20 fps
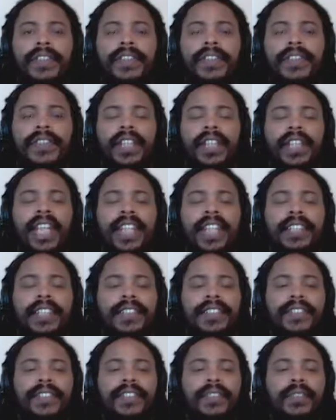the
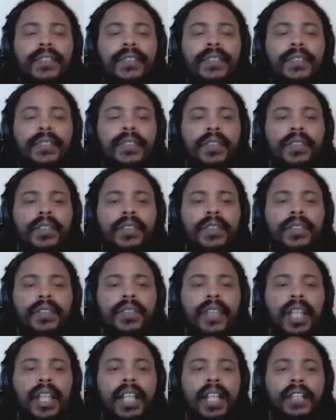less
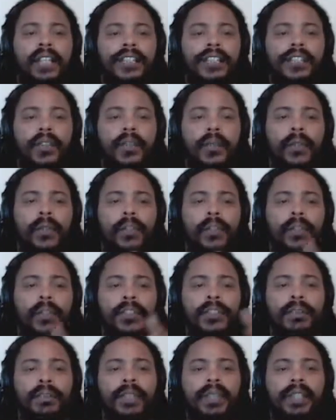a soul or
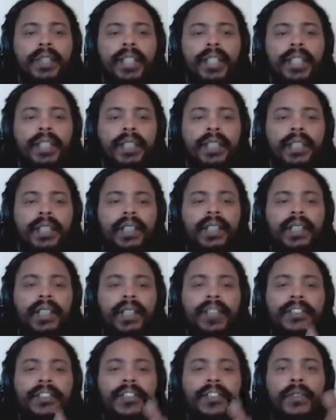spirit
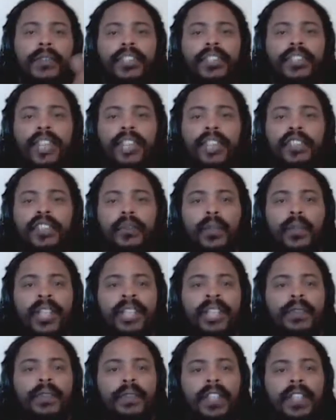associates with
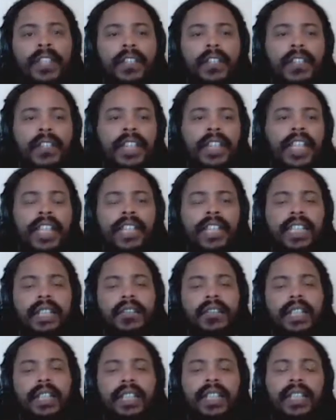fear and
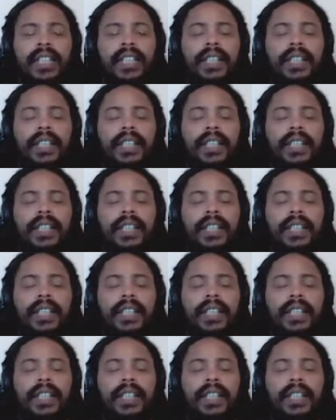negativity.